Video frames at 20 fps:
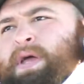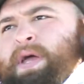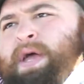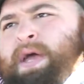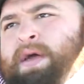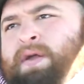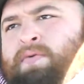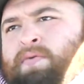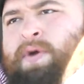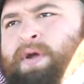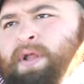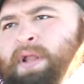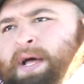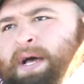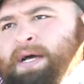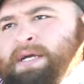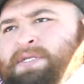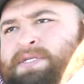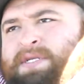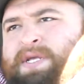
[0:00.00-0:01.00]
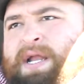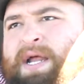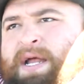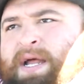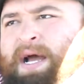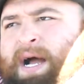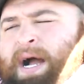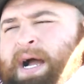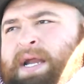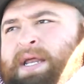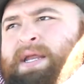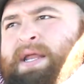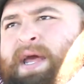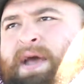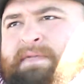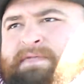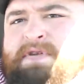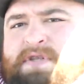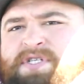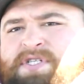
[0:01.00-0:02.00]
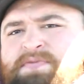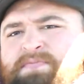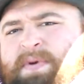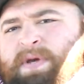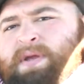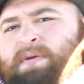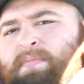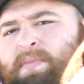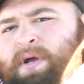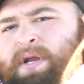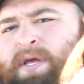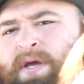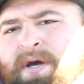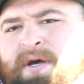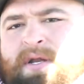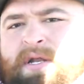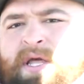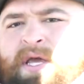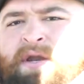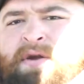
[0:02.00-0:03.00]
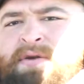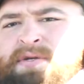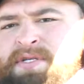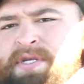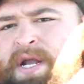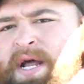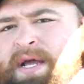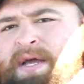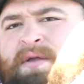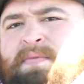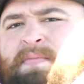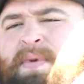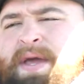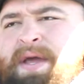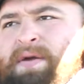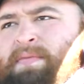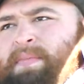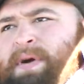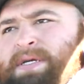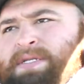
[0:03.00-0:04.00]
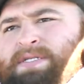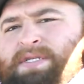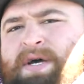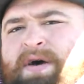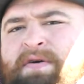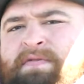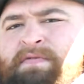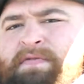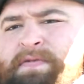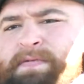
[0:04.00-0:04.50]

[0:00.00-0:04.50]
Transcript: and realized that I didn't have to spend money on leaders, that I could make them myself.